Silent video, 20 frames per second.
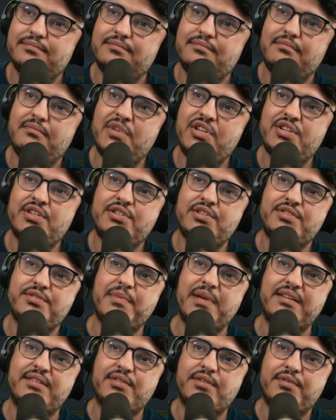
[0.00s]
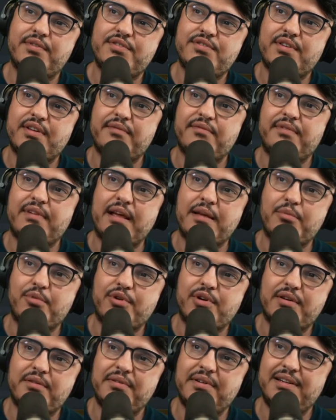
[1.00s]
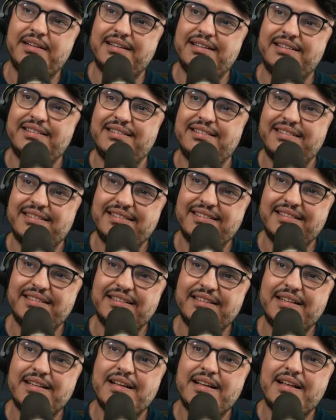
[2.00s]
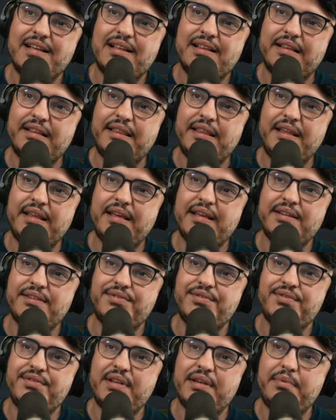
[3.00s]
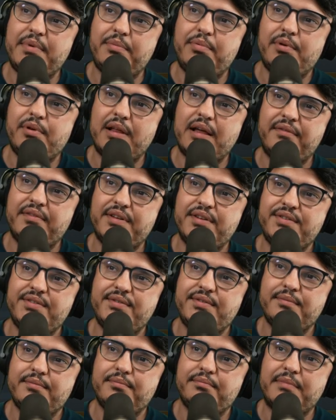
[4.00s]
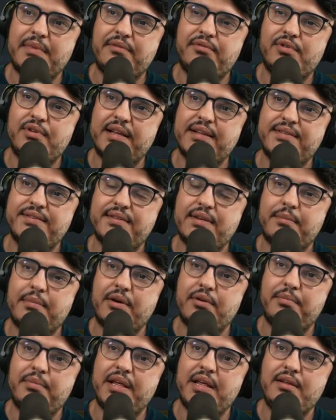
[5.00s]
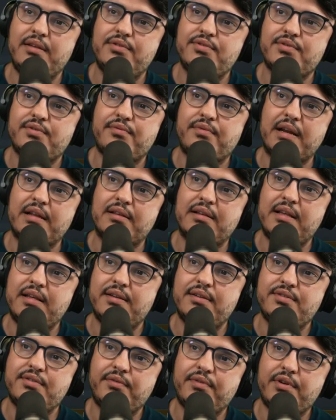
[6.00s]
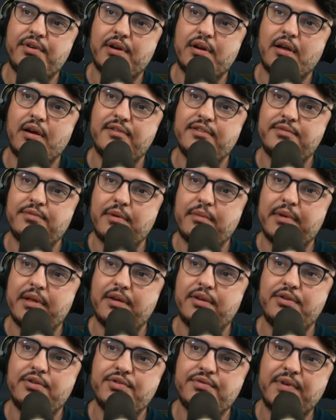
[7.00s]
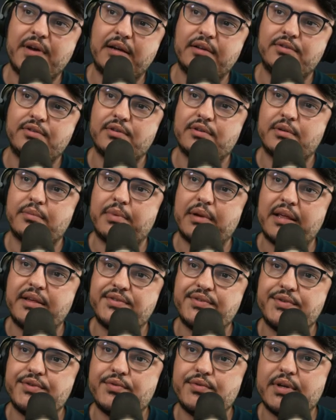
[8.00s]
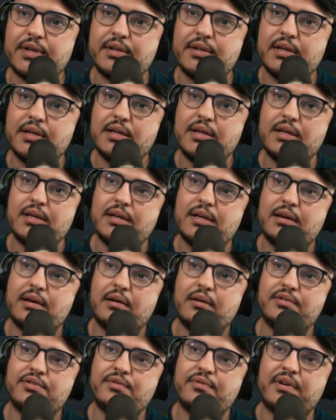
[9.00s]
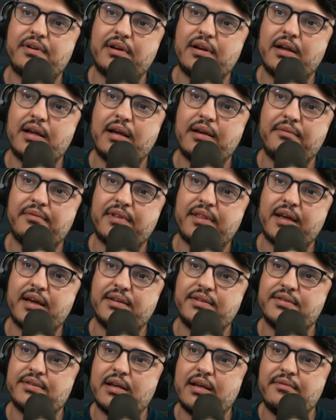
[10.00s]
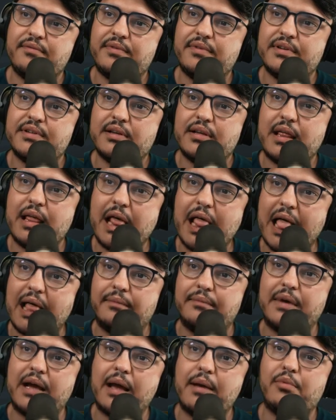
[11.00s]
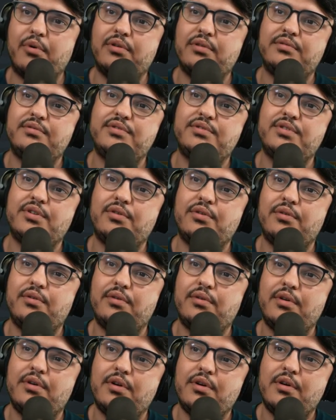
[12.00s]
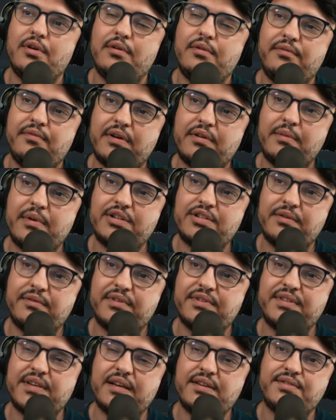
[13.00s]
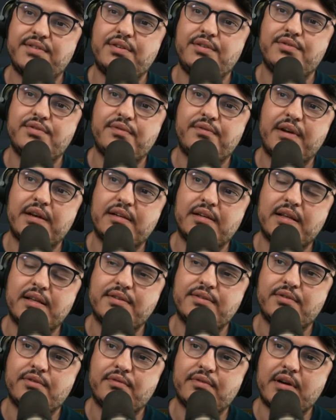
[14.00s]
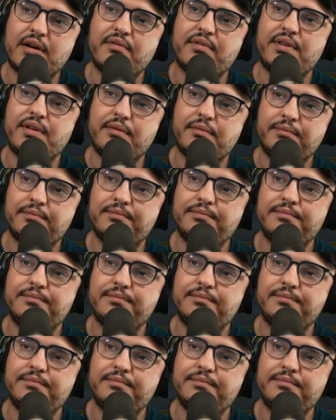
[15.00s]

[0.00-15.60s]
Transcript: Mitchell just makes software so you can fly more. The thing is, Zig people have this mindfulness about being user-friendly. Software you can love is probably a huge factor that plays into it. Also very I'm also very much emphasizing user-friendliness over everything.